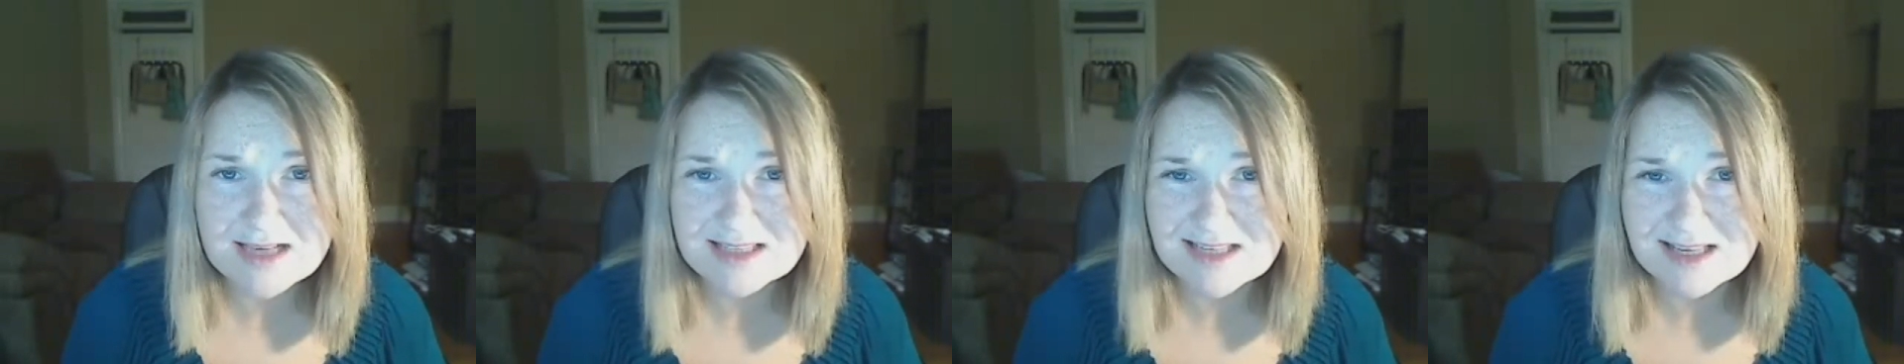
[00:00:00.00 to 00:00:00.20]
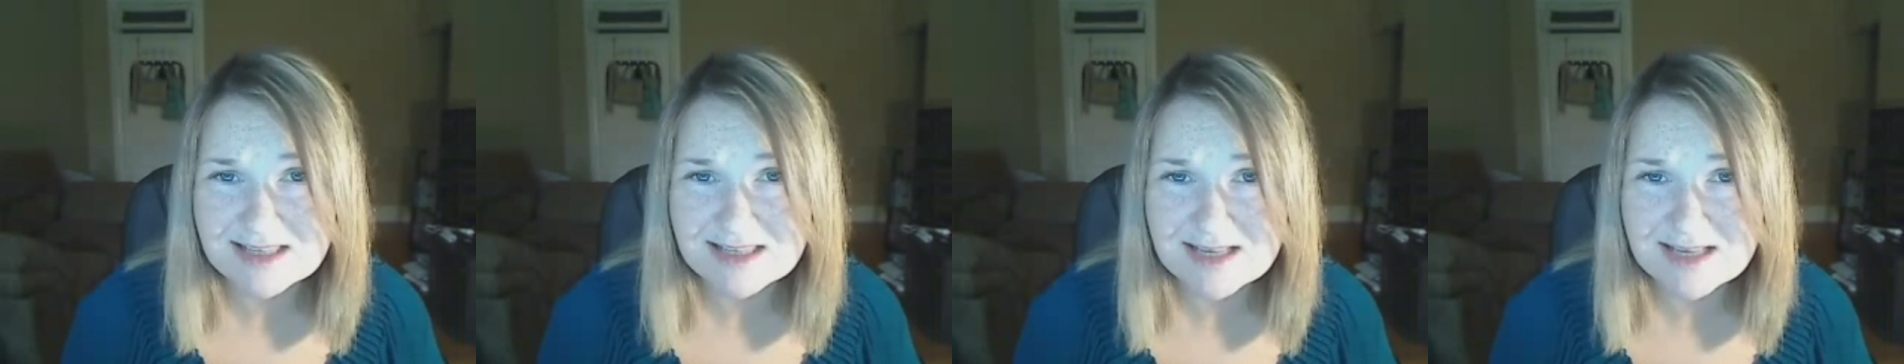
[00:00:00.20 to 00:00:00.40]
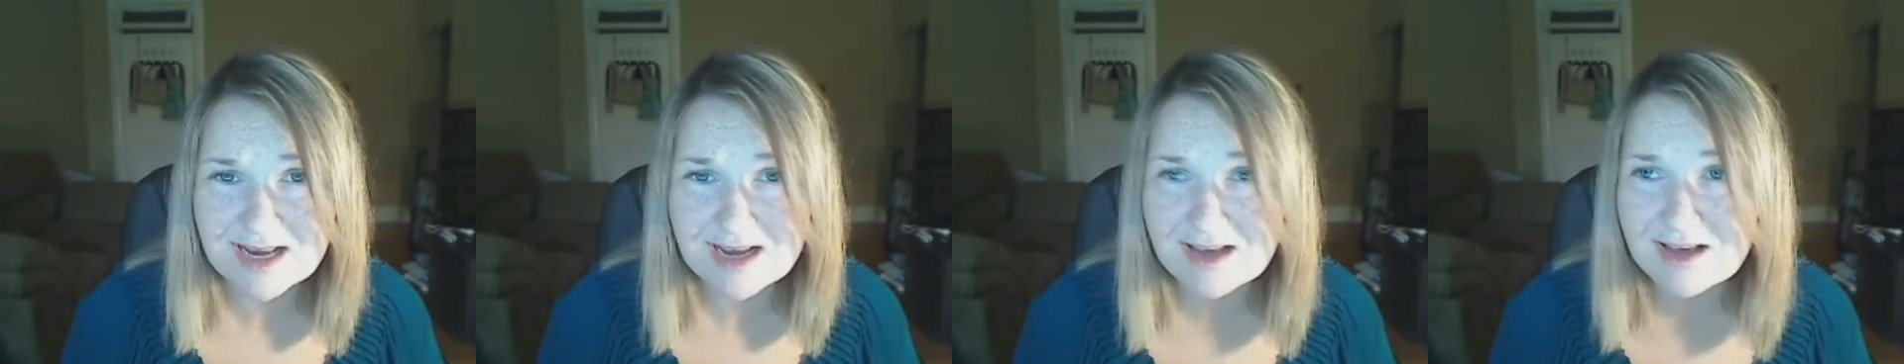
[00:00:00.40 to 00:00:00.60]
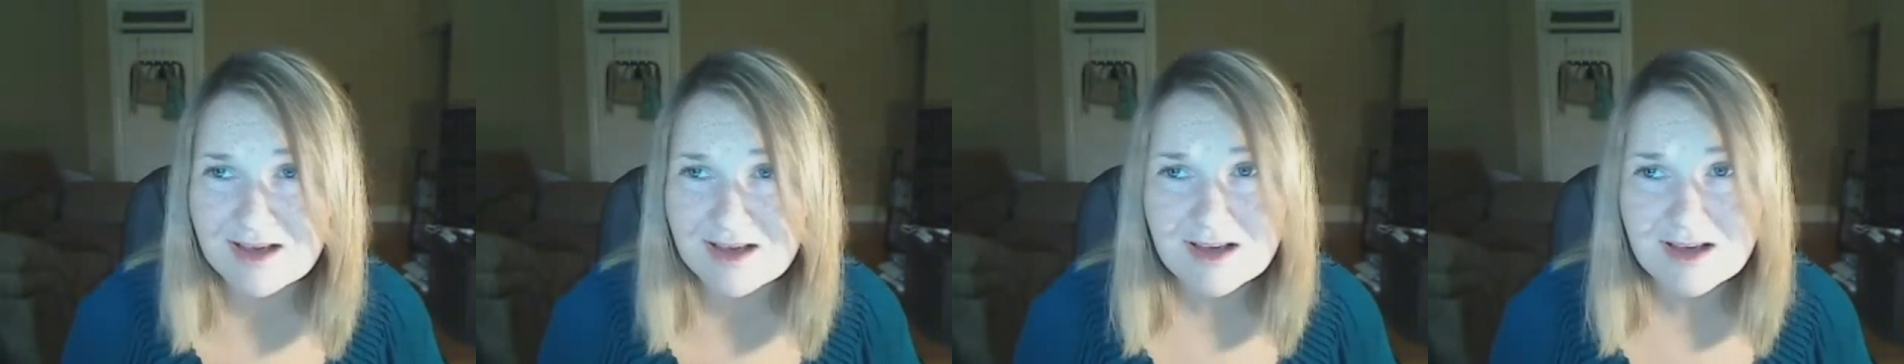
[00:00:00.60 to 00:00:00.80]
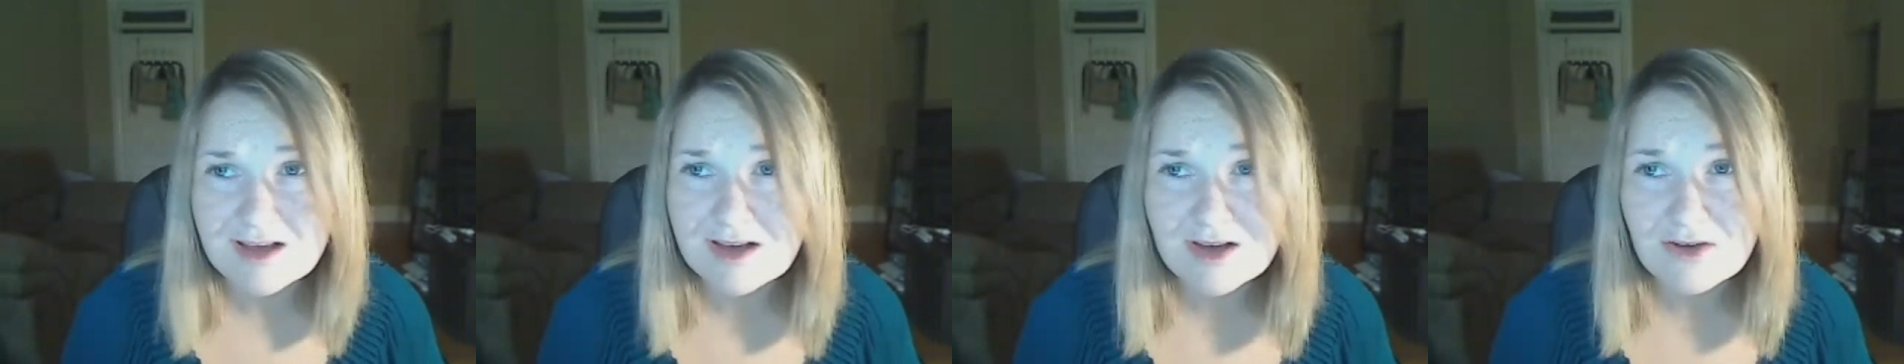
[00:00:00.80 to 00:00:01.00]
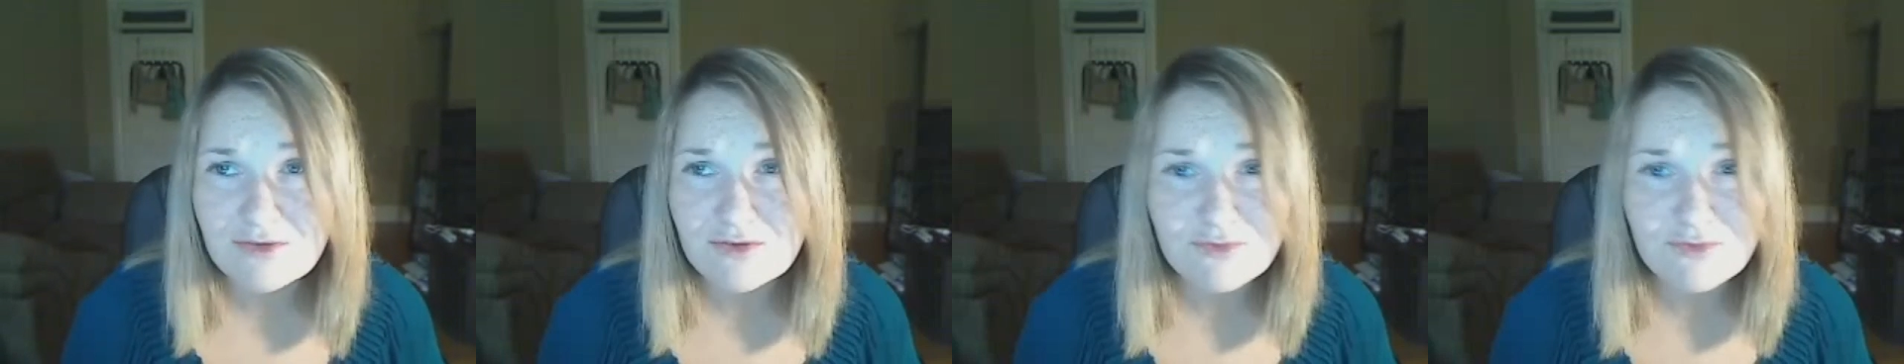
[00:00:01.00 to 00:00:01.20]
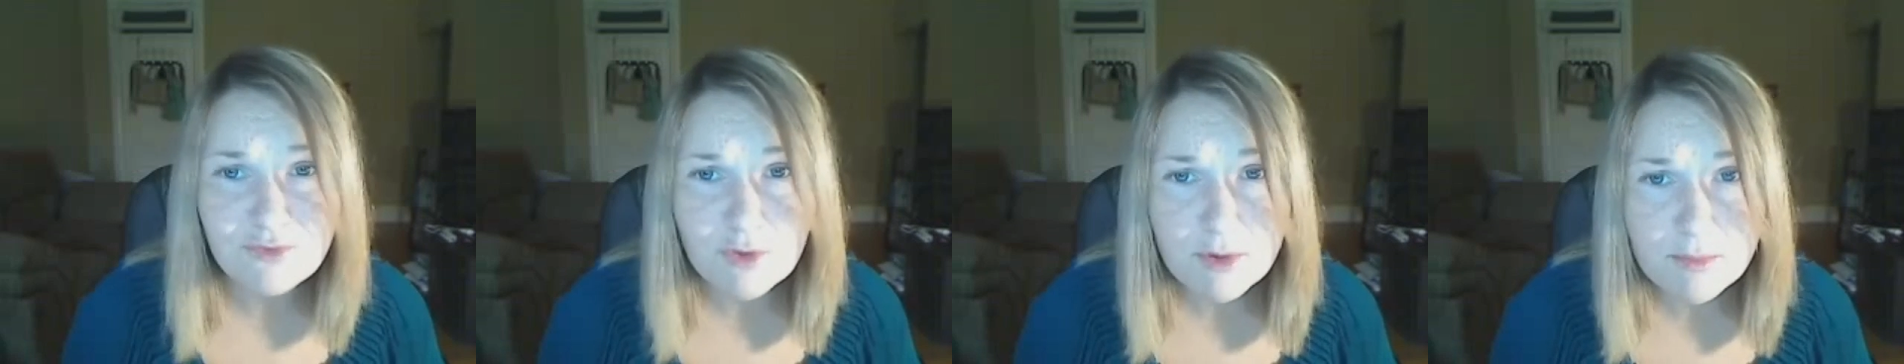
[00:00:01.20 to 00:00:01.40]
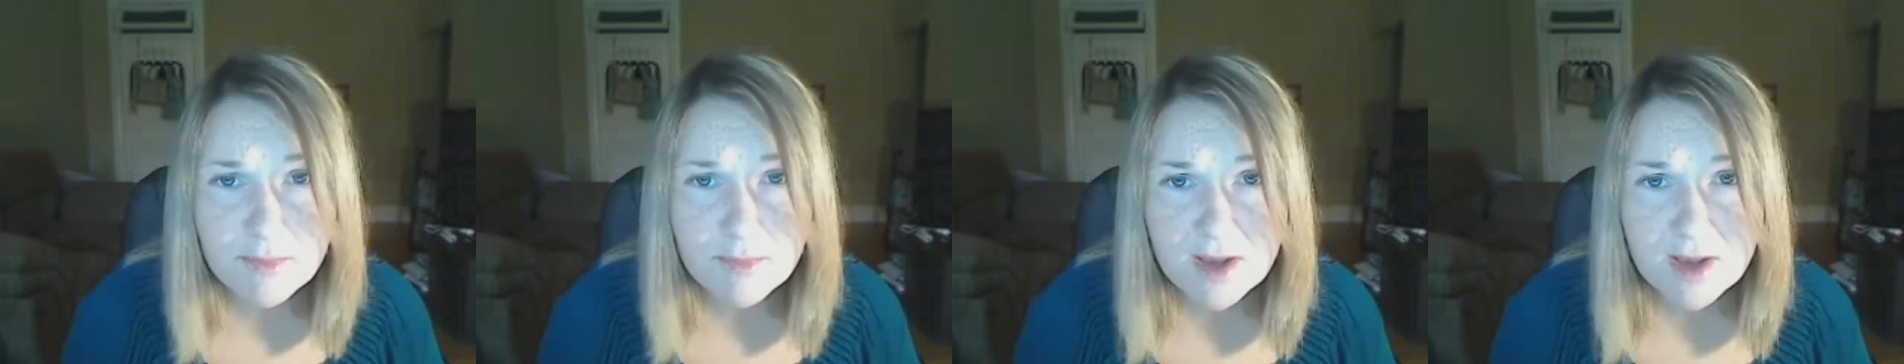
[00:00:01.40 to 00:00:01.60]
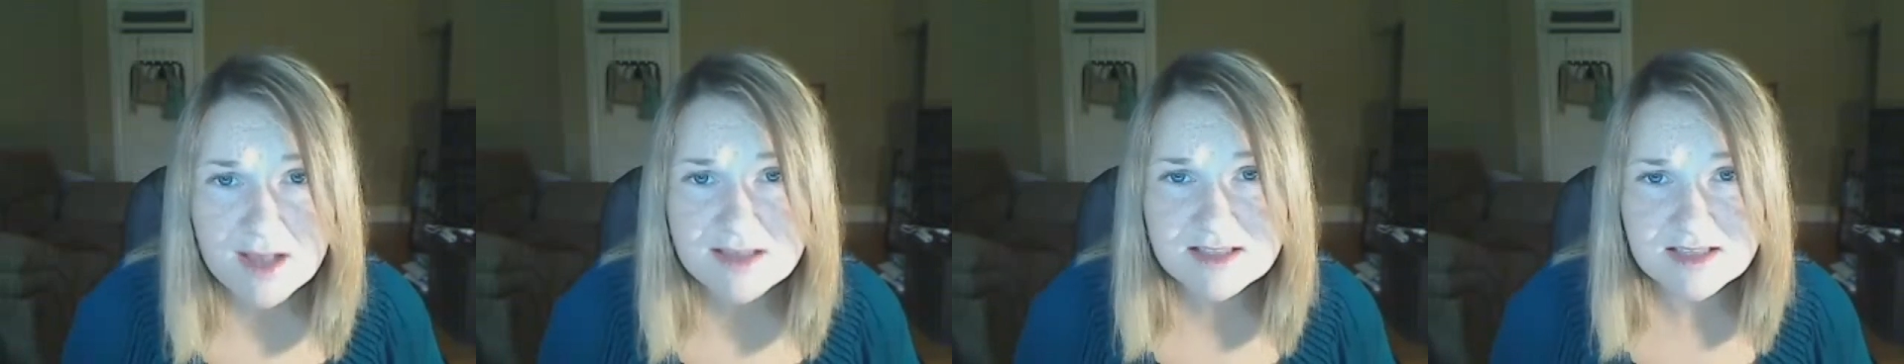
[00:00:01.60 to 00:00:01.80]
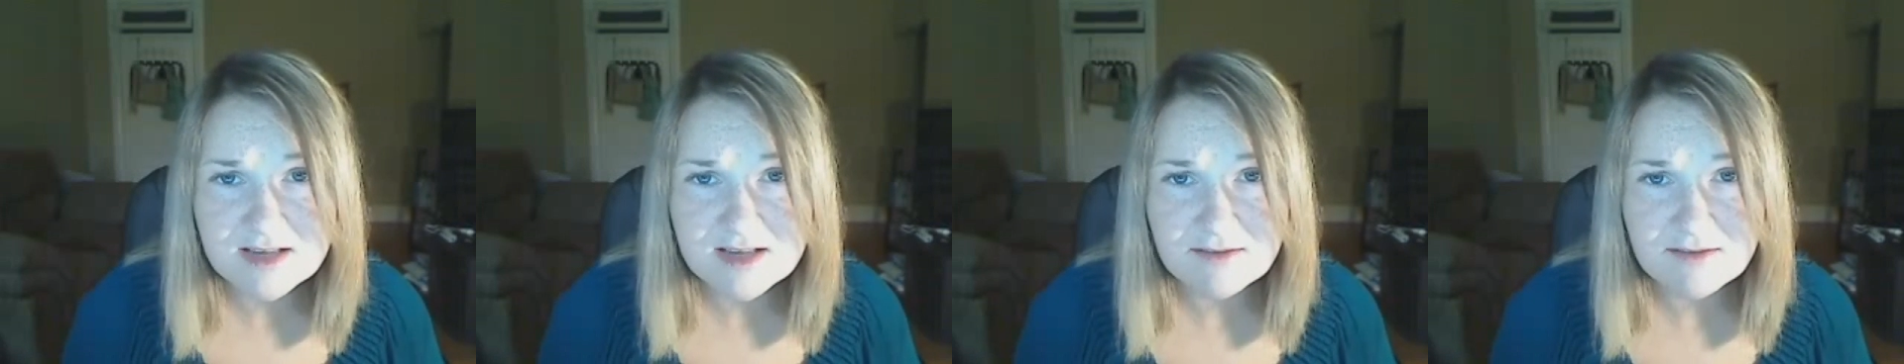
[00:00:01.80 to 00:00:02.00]
That's like four
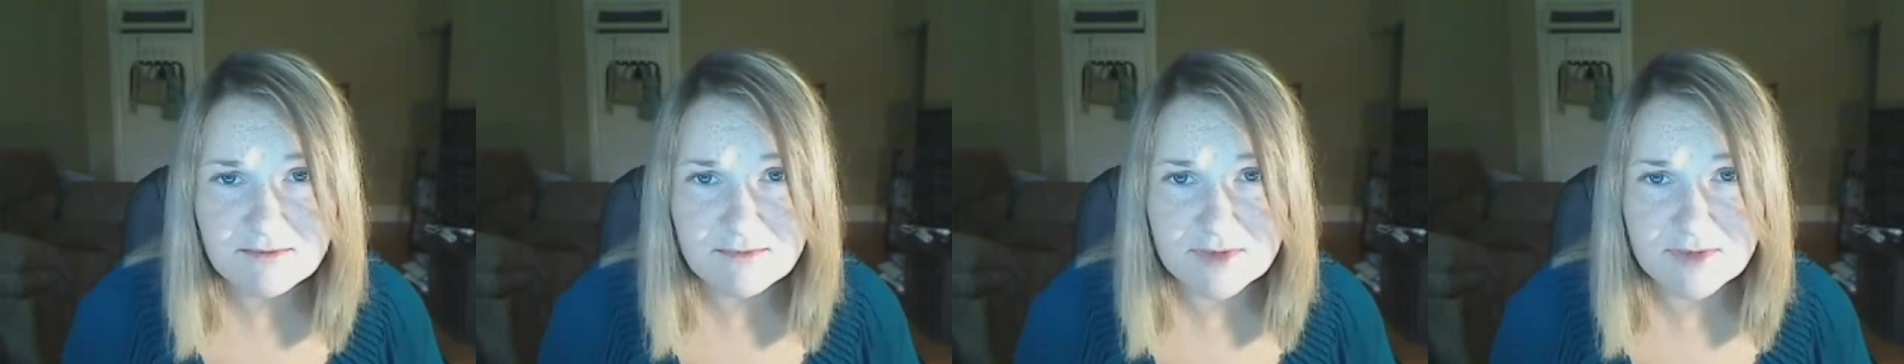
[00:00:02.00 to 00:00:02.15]
months of